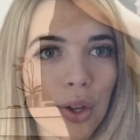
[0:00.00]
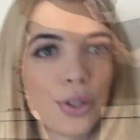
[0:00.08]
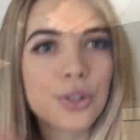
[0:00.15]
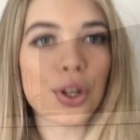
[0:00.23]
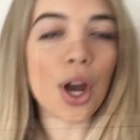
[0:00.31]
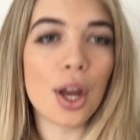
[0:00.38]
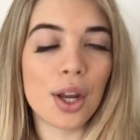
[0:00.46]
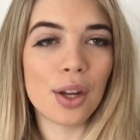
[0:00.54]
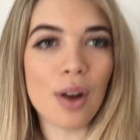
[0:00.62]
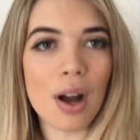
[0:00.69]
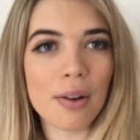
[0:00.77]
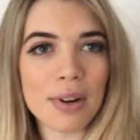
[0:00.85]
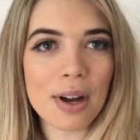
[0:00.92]
So
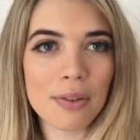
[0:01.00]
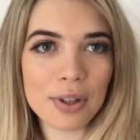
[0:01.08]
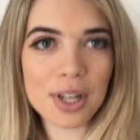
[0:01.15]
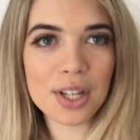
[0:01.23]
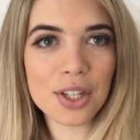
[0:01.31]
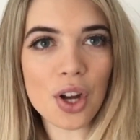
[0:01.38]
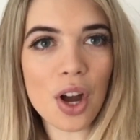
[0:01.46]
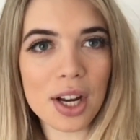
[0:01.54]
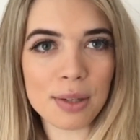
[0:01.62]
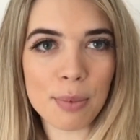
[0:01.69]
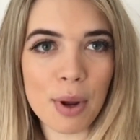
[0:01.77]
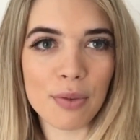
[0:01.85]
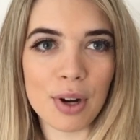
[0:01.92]
I've now finished tidying
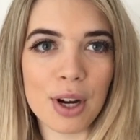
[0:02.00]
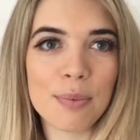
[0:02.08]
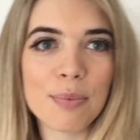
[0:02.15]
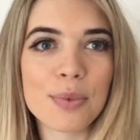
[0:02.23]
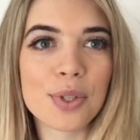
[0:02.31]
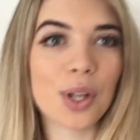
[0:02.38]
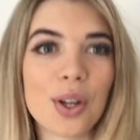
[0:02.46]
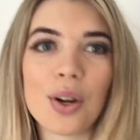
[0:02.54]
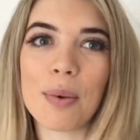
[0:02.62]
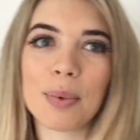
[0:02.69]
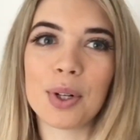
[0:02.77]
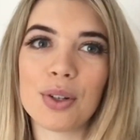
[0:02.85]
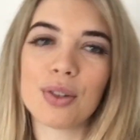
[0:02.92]
my room, so I'm
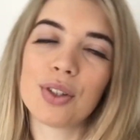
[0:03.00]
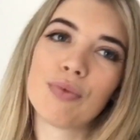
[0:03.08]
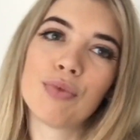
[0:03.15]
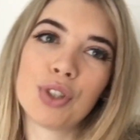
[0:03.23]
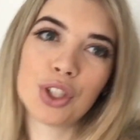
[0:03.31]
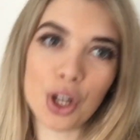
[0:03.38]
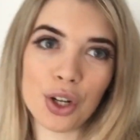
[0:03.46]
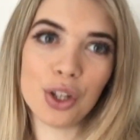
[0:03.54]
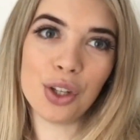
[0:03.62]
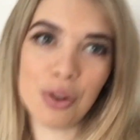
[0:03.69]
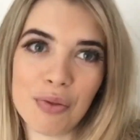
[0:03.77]
going to show you the